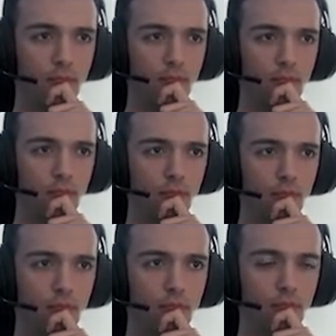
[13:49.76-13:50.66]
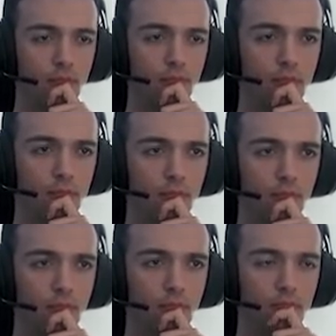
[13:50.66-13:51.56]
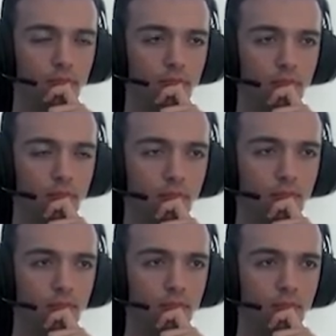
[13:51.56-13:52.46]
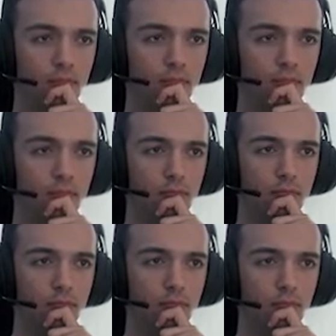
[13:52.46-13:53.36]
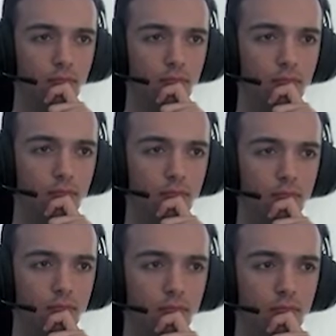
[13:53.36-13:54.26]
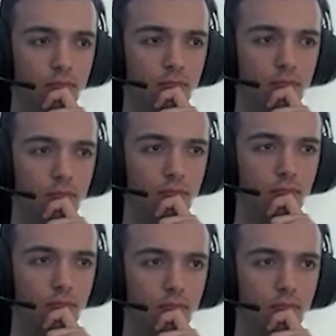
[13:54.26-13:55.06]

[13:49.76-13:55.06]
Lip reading: No words are spoken by the person on screen.